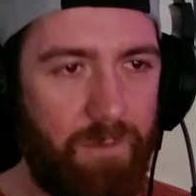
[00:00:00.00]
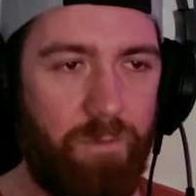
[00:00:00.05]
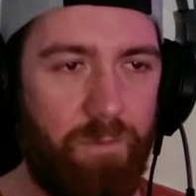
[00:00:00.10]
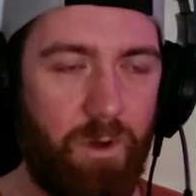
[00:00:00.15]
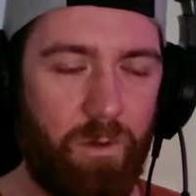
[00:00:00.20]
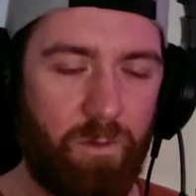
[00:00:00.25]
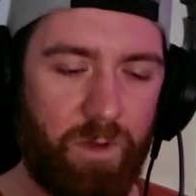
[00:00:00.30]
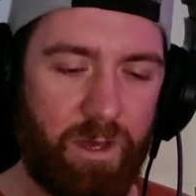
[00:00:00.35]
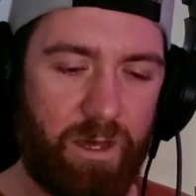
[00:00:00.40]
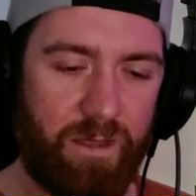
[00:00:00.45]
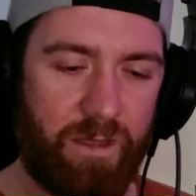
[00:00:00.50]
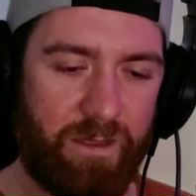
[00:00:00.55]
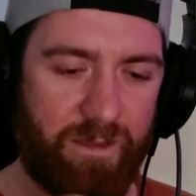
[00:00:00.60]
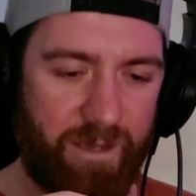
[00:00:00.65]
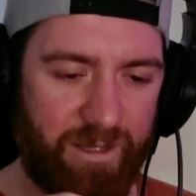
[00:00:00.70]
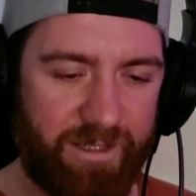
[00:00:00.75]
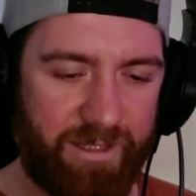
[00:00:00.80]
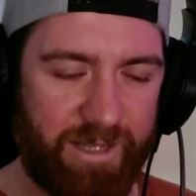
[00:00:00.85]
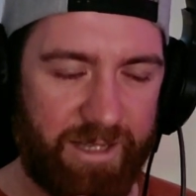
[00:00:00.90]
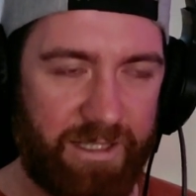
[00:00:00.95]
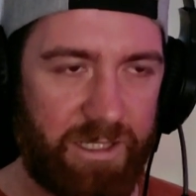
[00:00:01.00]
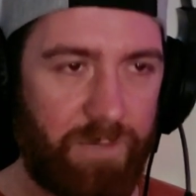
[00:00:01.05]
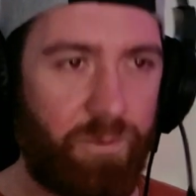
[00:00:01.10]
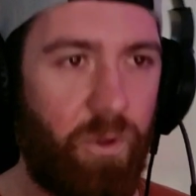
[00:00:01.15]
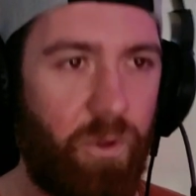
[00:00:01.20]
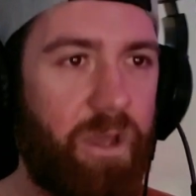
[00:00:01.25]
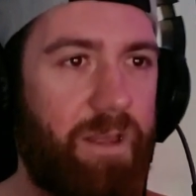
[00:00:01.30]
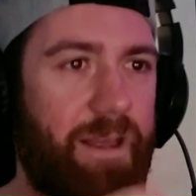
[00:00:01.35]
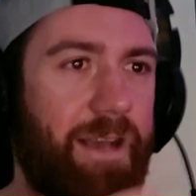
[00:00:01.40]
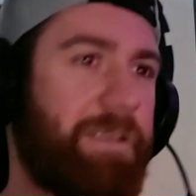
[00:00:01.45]
but with a center
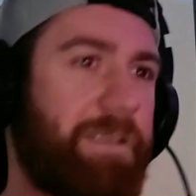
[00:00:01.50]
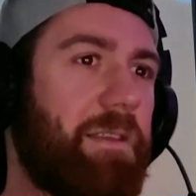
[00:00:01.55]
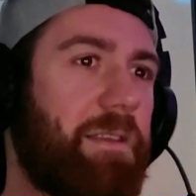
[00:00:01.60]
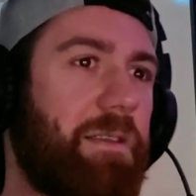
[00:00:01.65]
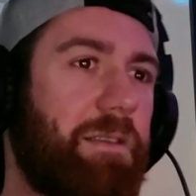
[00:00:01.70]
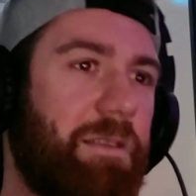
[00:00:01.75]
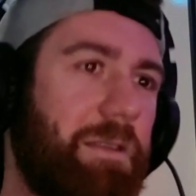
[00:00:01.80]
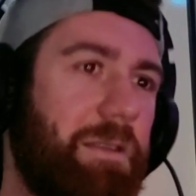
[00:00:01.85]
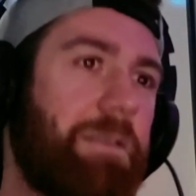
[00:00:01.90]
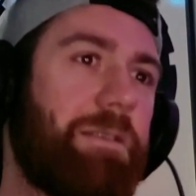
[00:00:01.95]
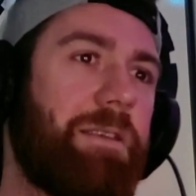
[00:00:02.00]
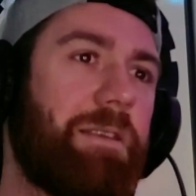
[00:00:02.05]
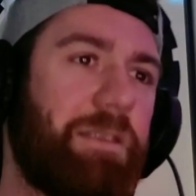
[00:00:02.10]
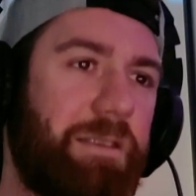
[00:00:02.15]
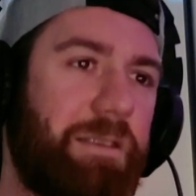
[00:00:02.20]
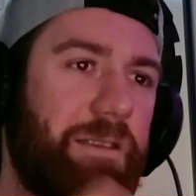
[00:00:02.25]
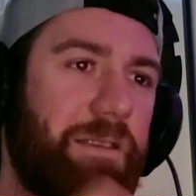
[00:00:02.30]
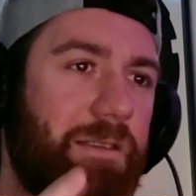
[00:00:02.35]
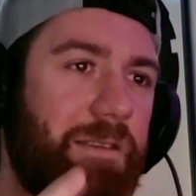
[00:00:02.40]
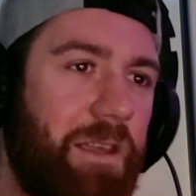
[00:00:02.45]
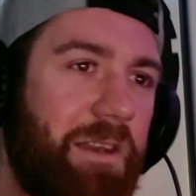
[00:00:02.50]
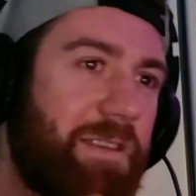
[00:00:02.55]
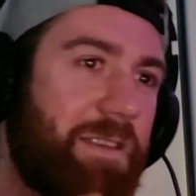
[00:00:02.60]
point, that's the